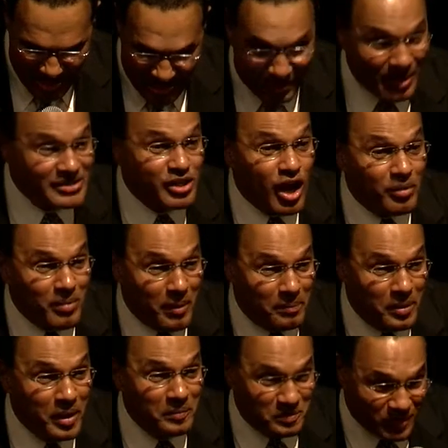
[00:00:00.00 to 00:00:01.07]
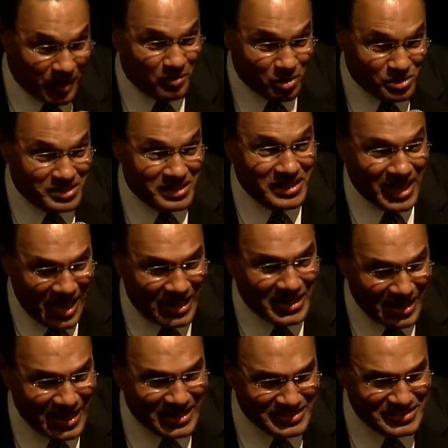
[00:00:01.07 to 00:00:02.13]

and I'm not talking about people, I'm using that